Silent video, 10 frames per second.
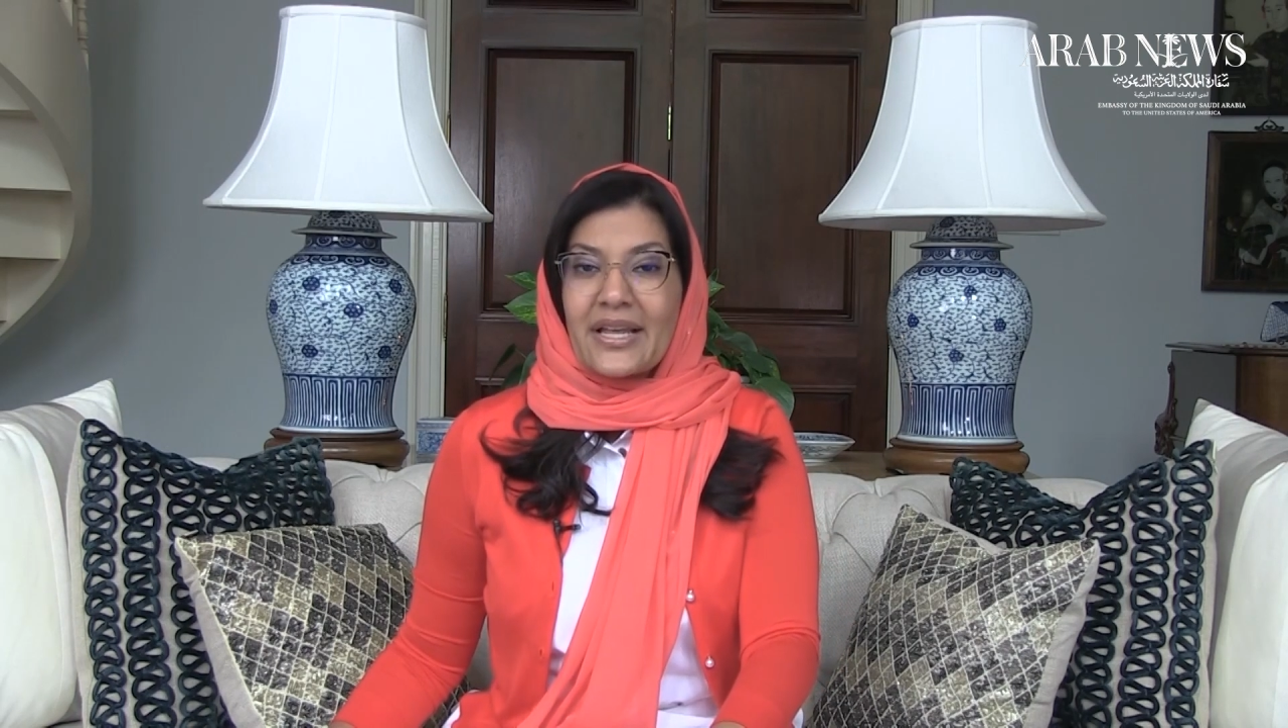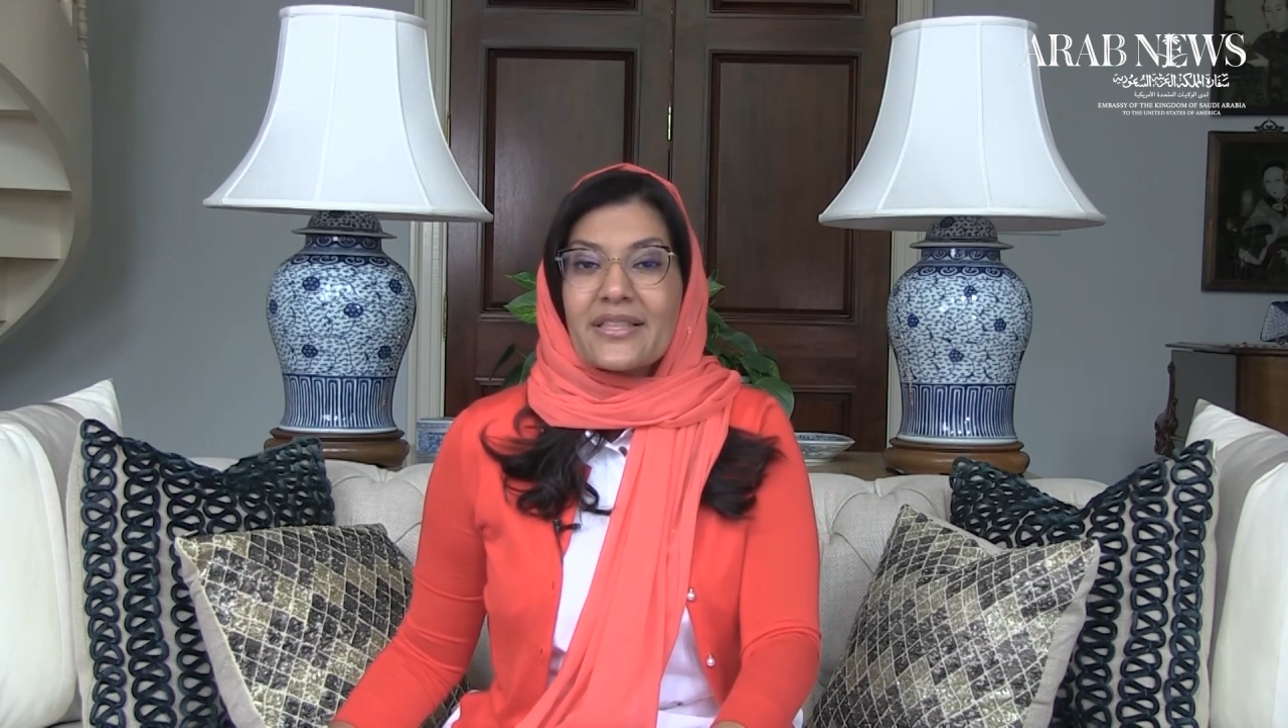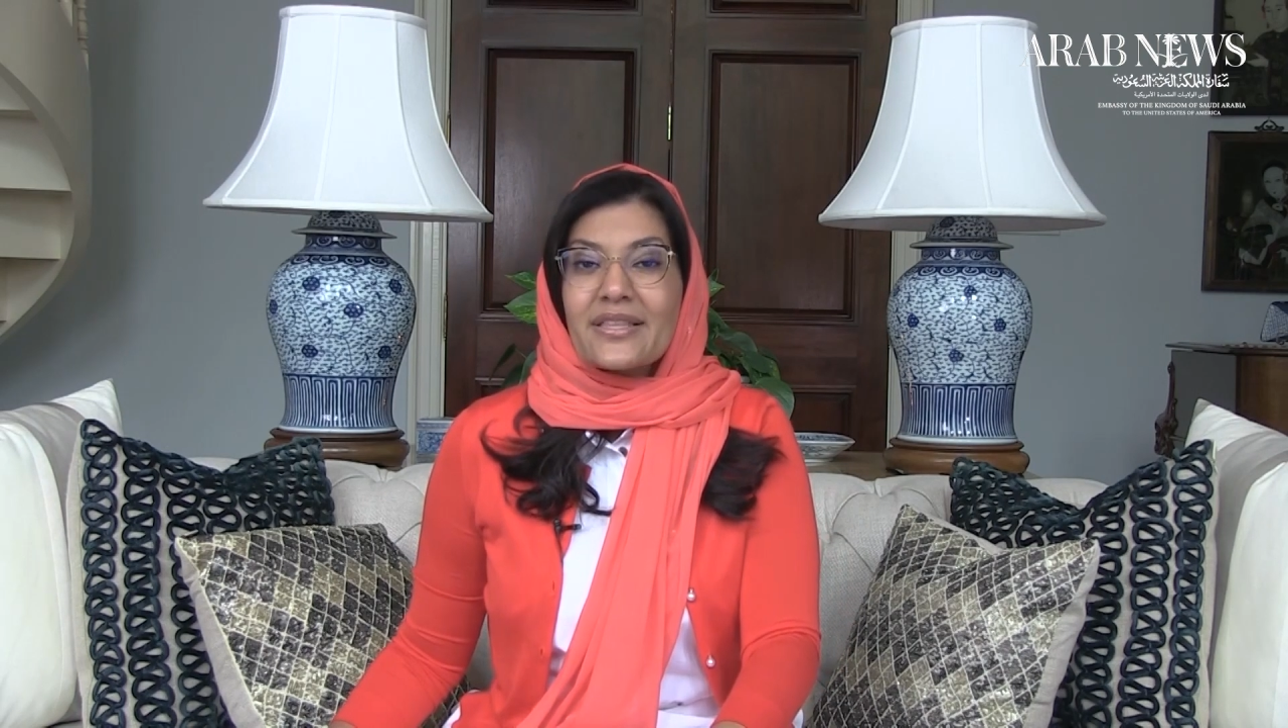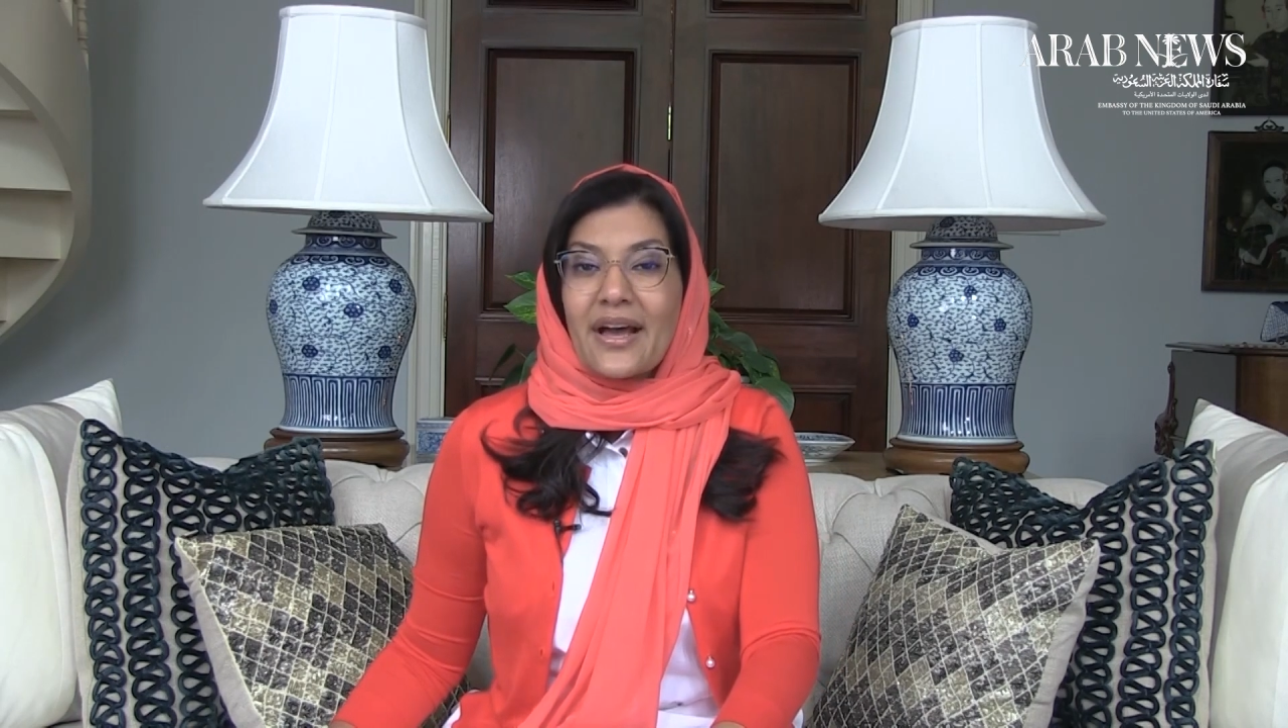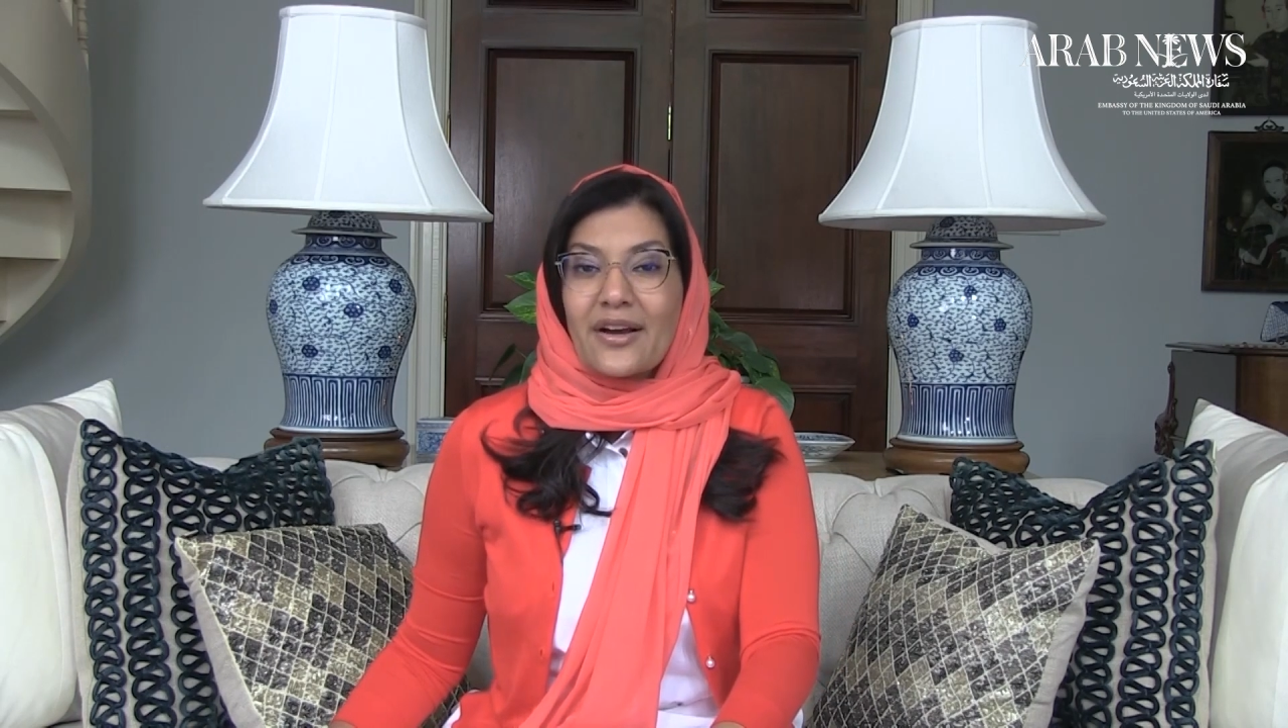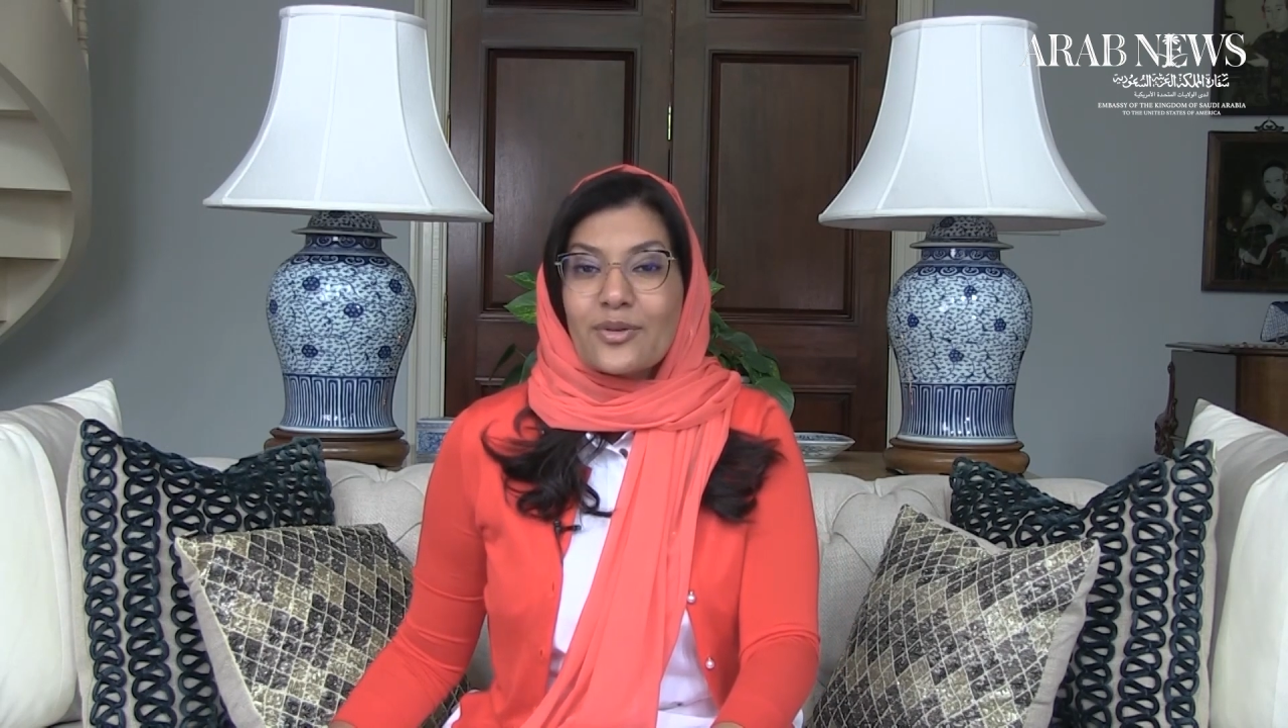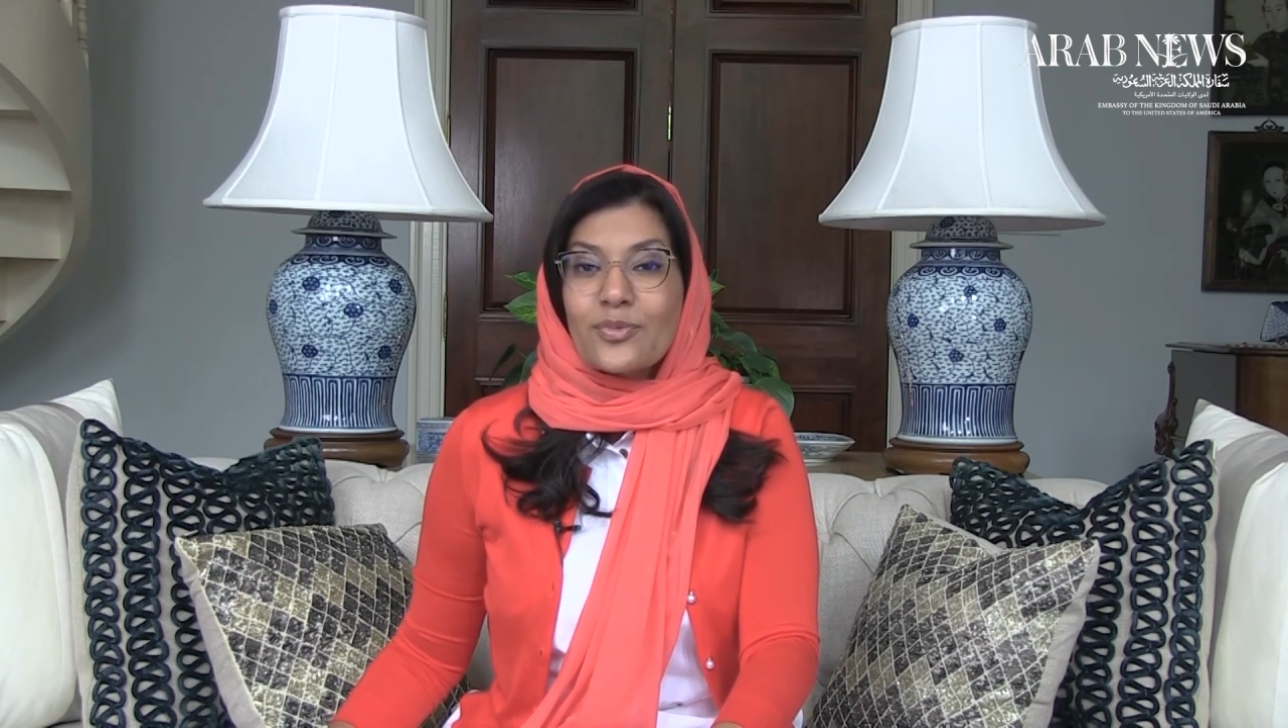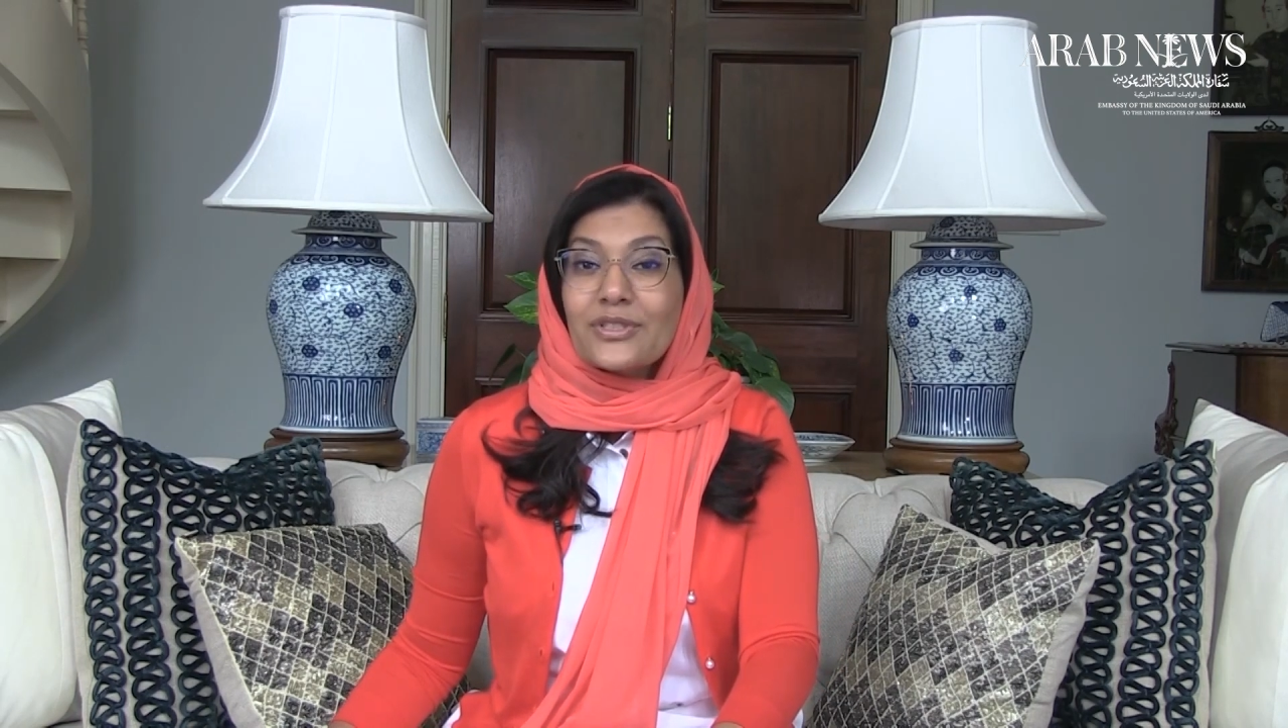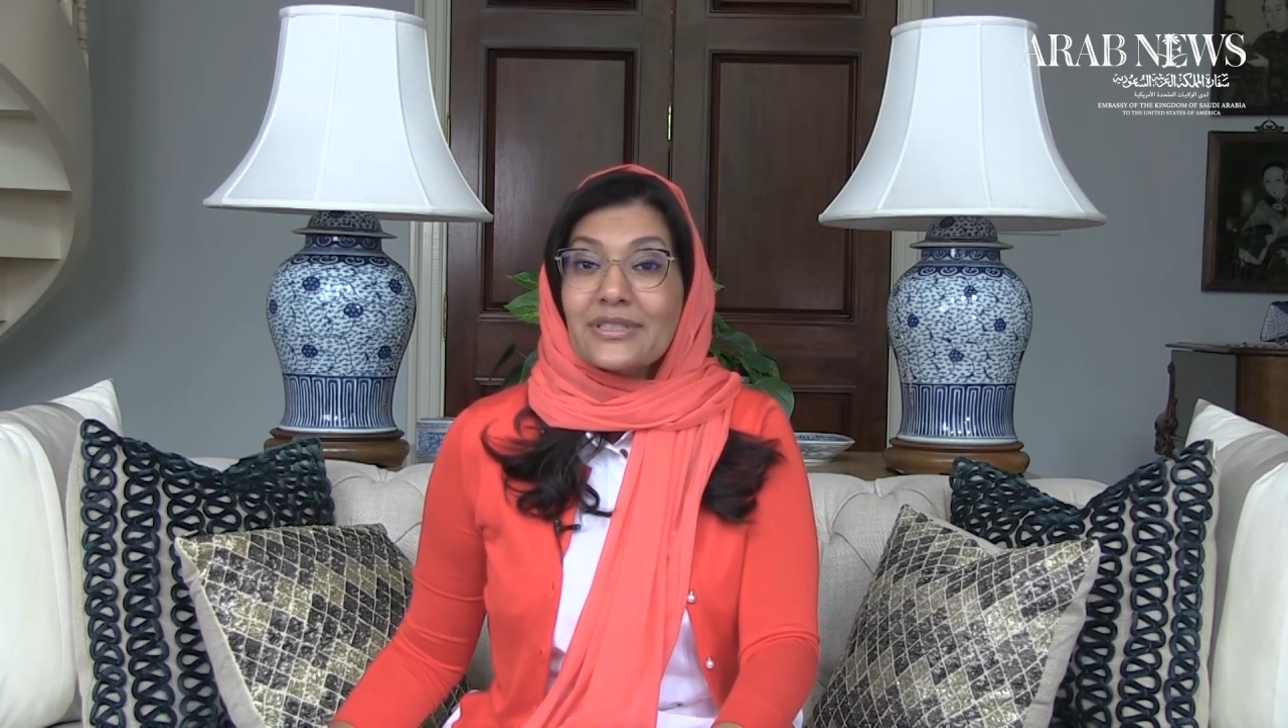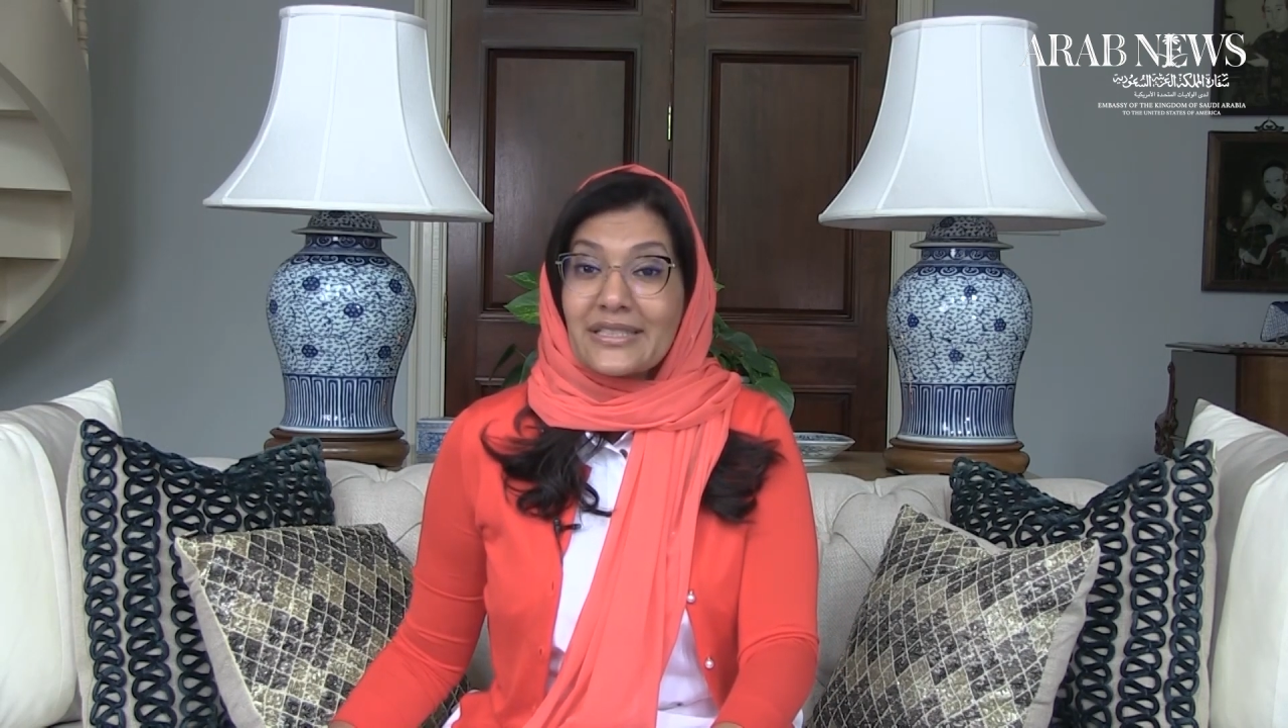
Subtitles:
The Arab world